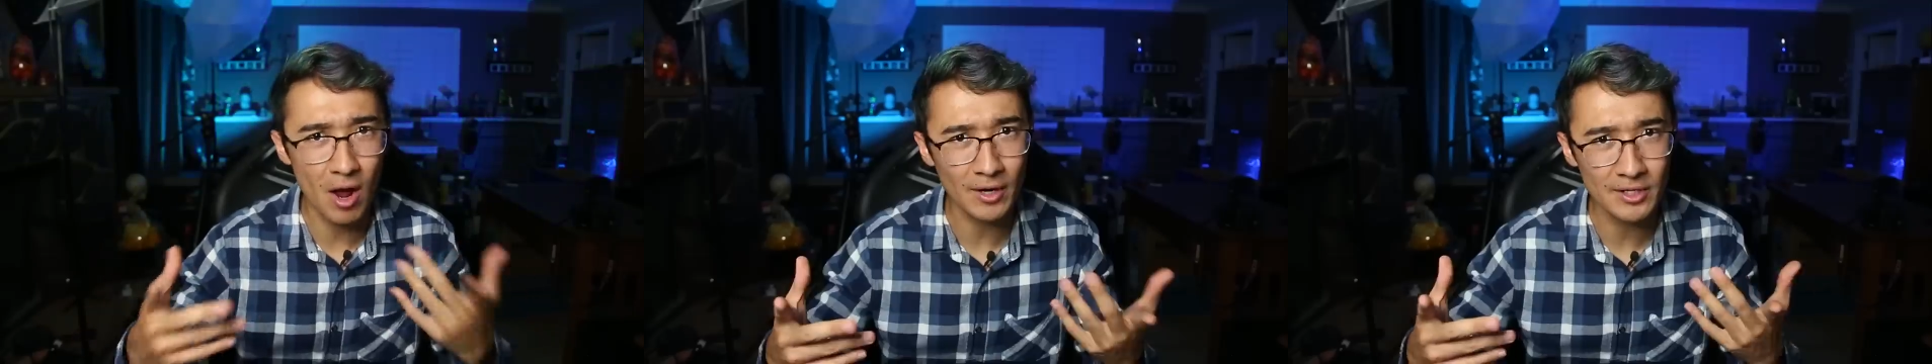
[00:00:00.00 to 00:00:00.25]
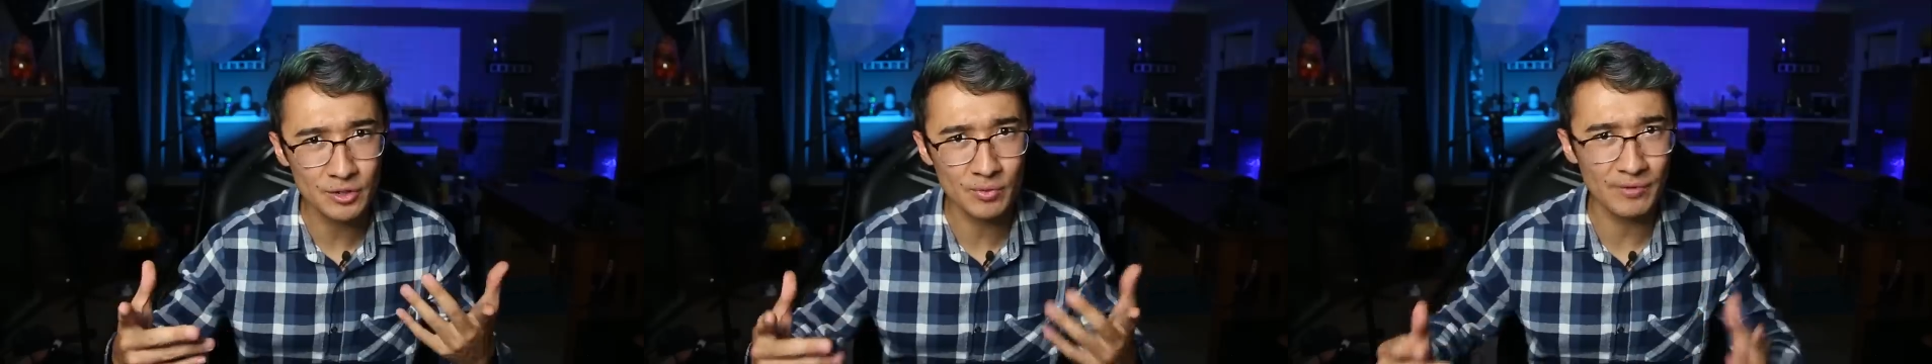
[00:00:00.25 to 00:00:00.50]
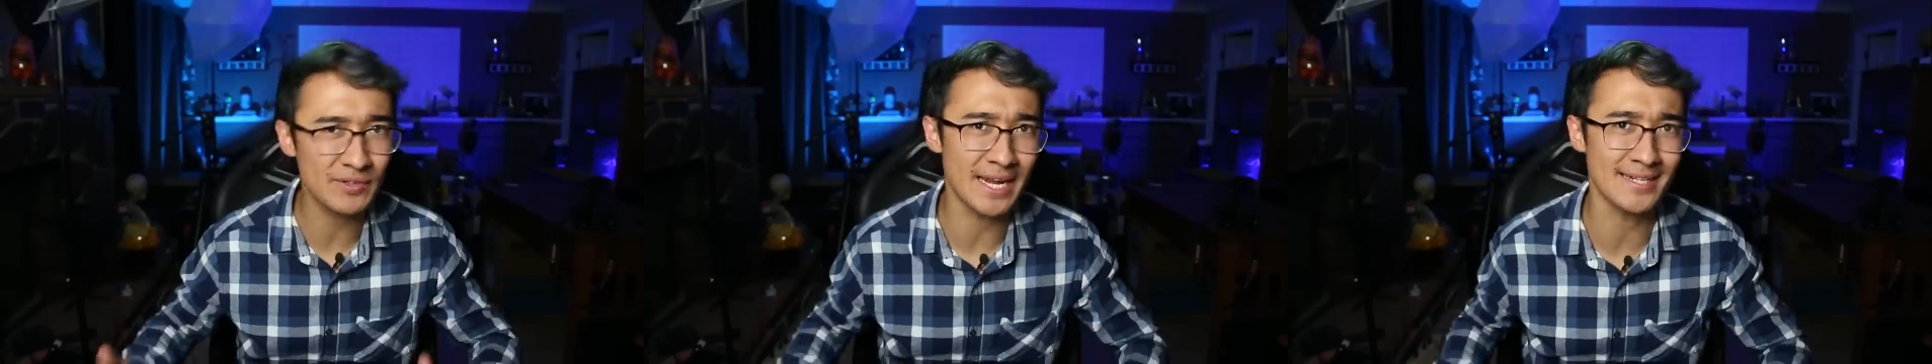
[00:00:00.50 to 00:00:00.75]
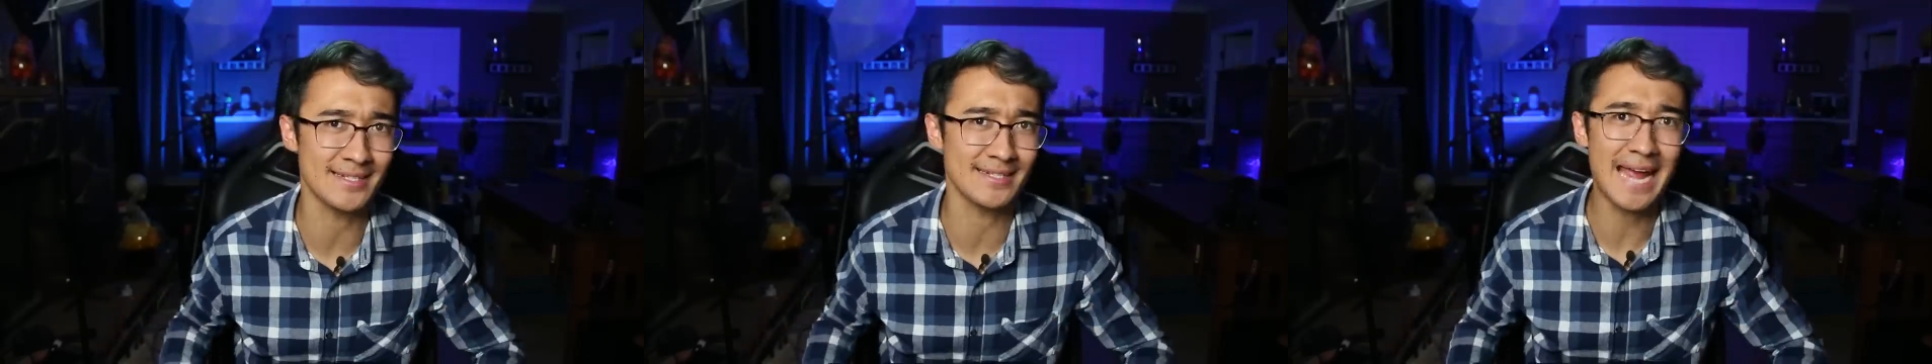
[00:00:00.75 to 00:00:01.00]
Oculus Rift
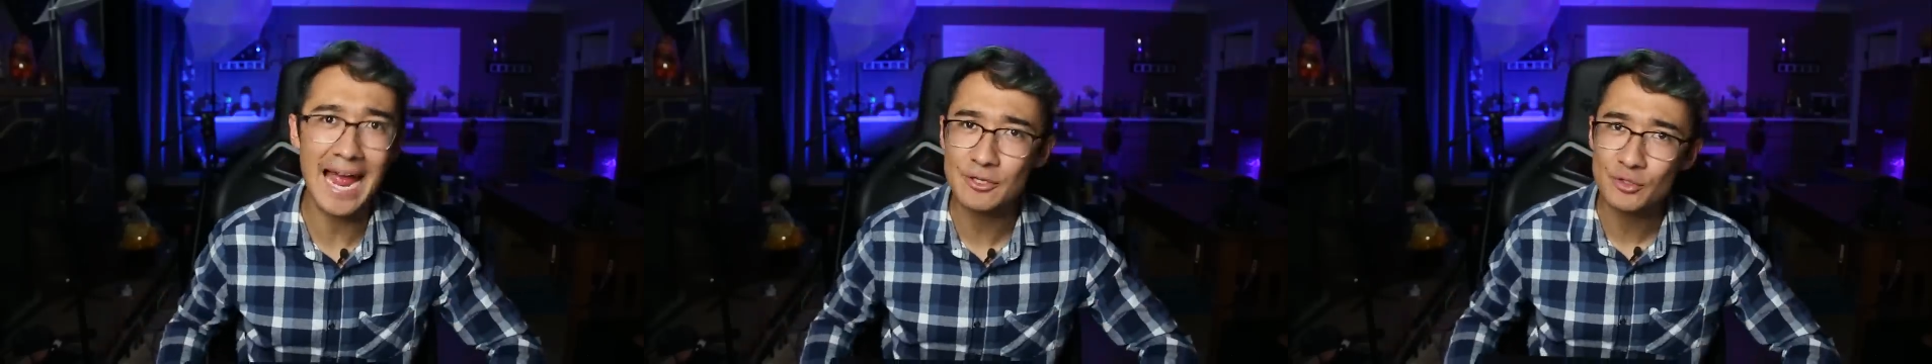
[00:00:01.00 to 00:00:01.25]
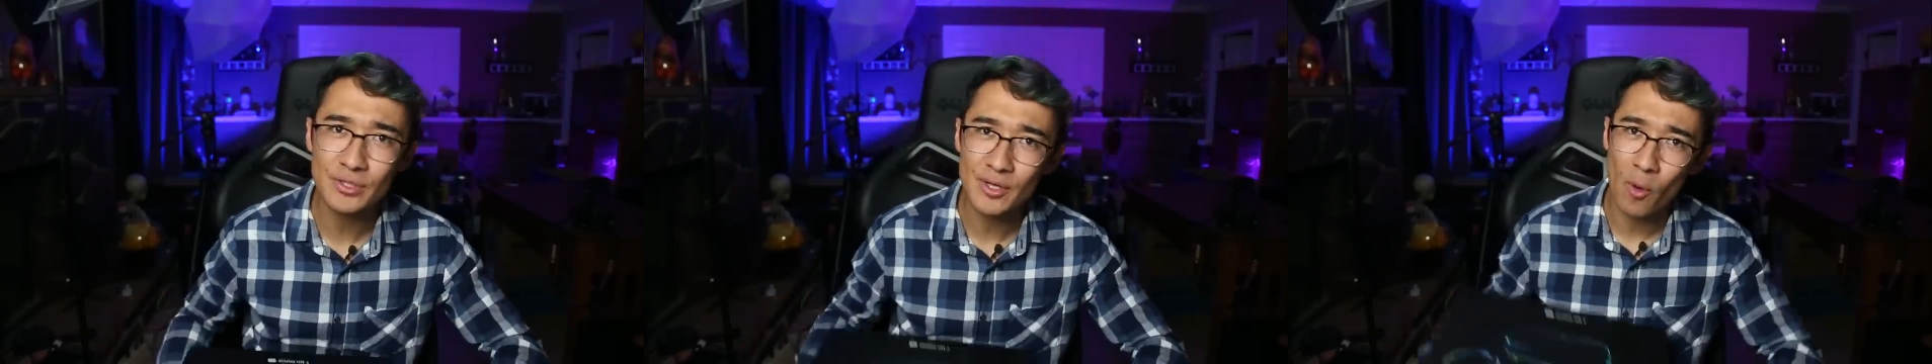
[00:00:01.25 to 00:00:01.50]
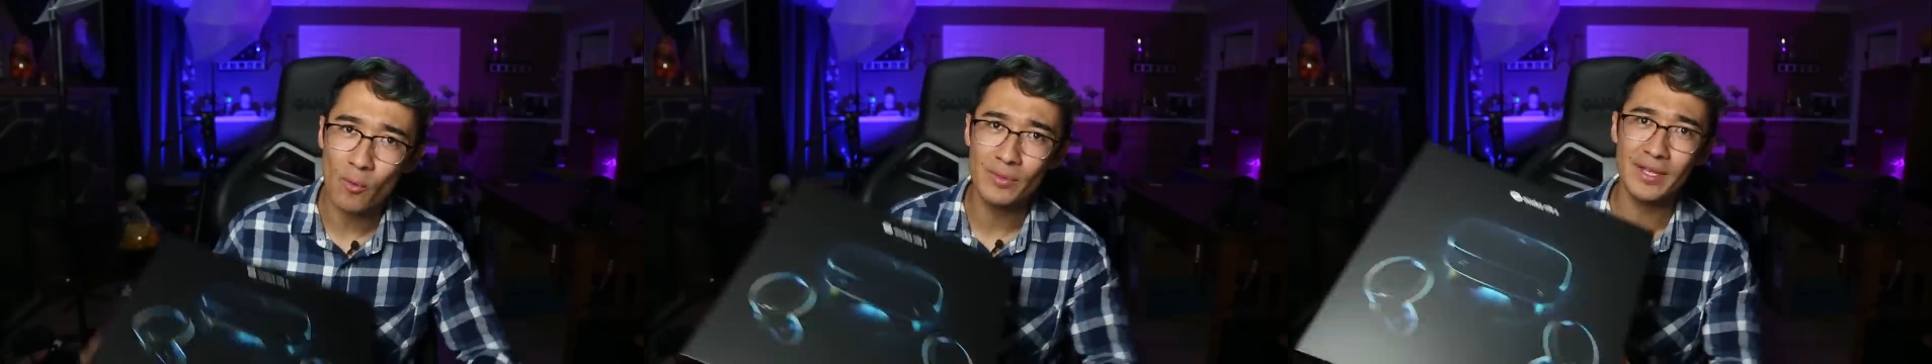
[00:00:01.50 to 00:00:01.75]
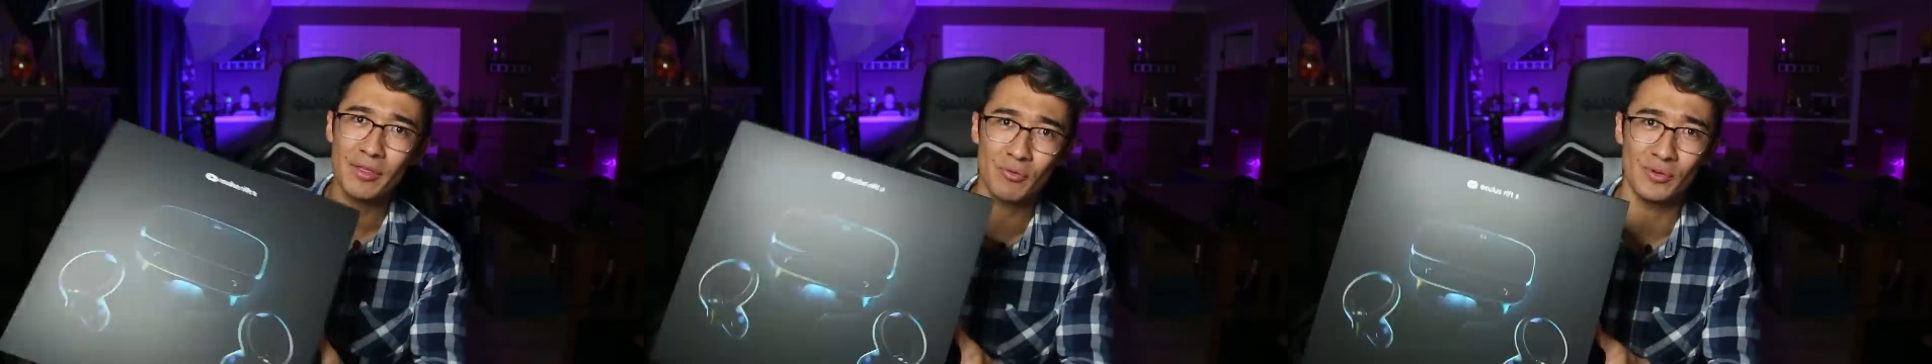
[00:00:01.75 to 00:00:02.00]
S is actually
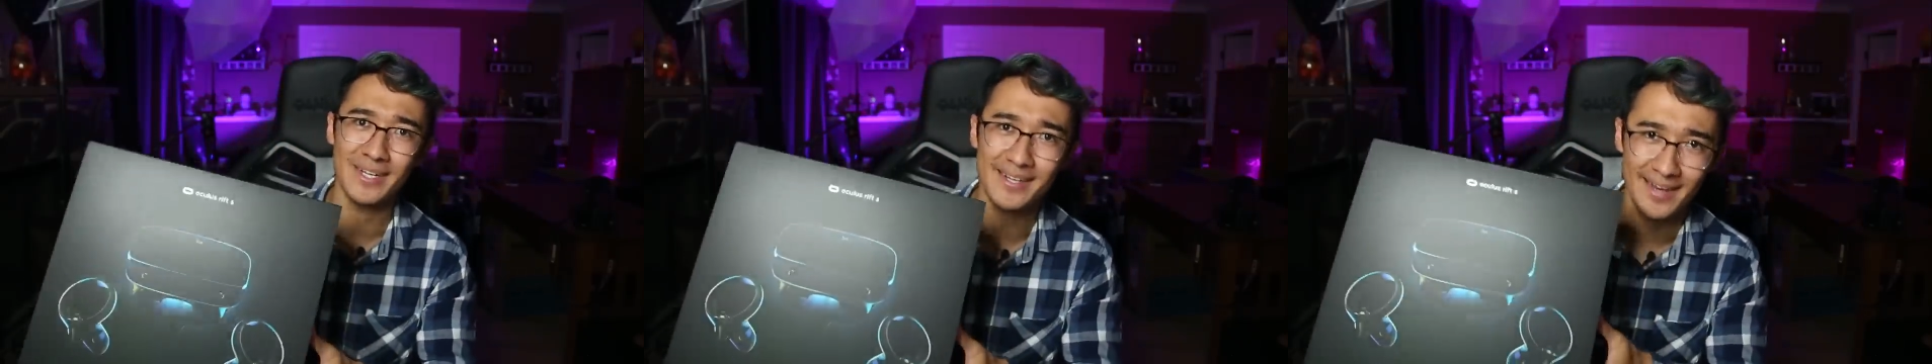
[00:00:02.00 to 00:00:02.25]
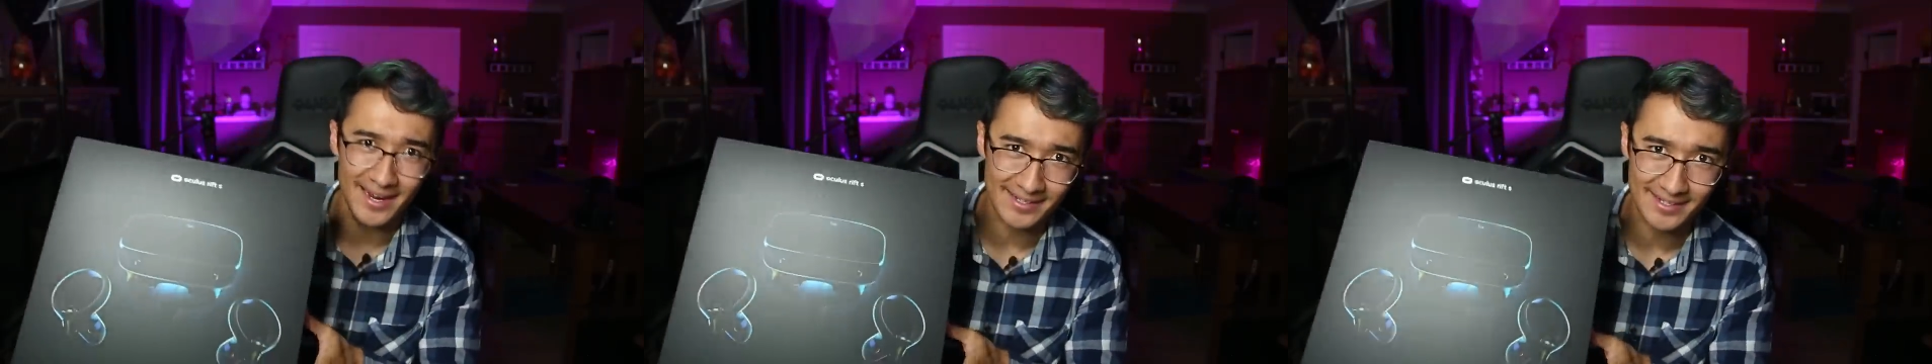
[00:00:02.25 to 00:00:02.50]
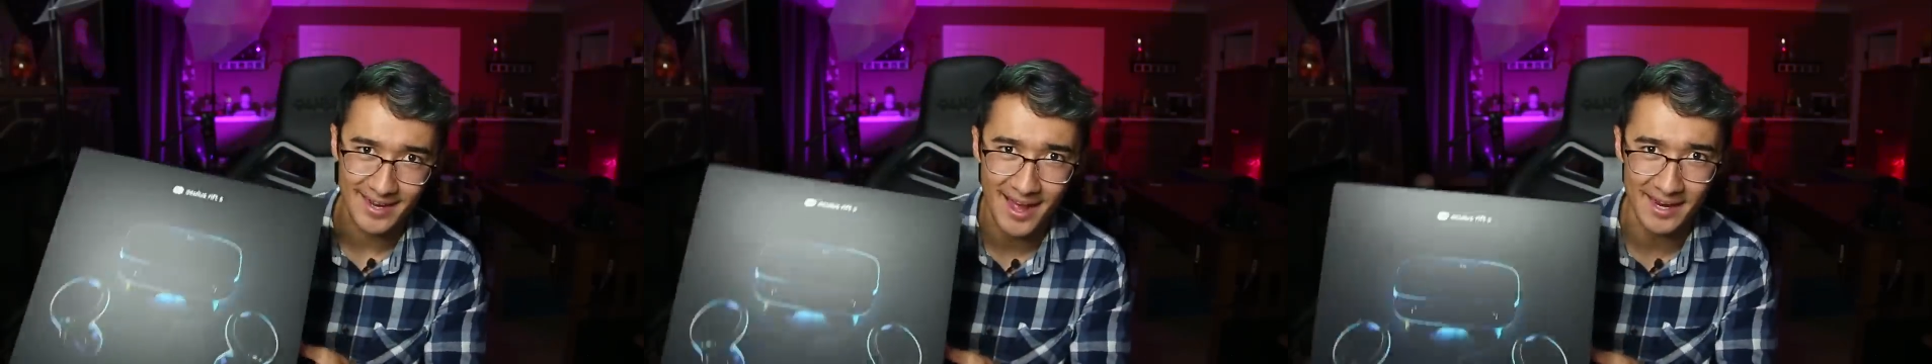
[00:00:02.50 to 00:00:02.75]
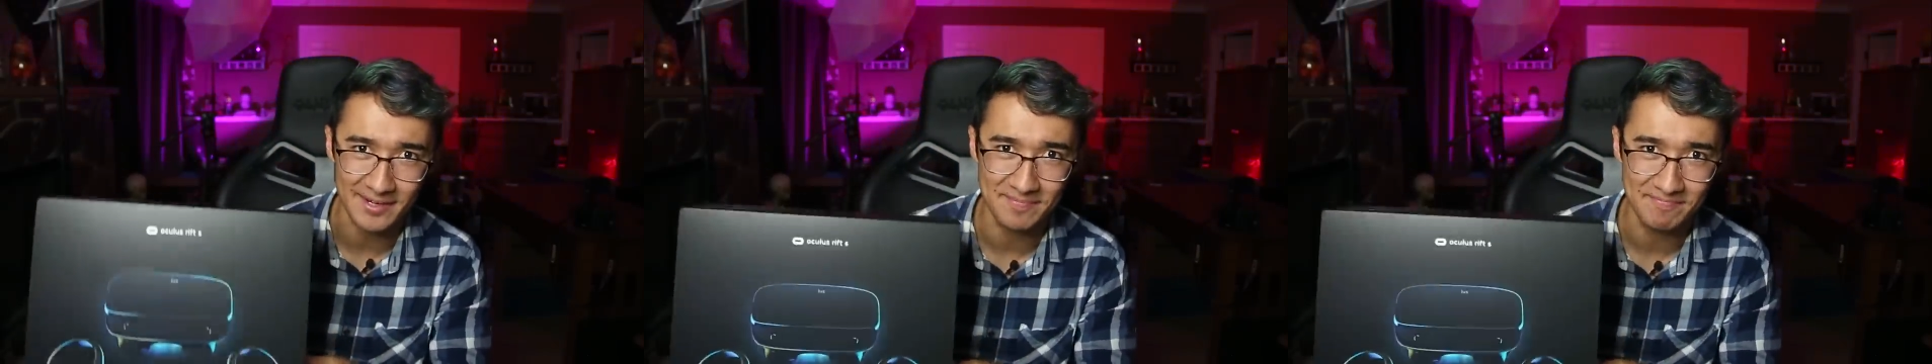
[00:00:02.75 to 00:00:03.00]
only
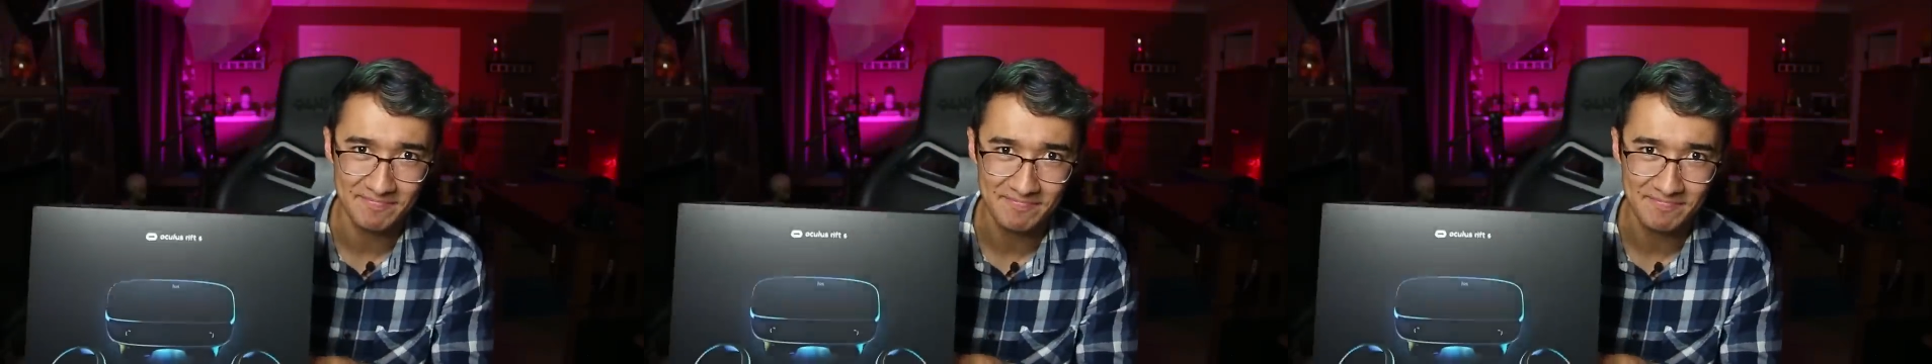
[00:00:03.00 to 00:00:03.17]
$399.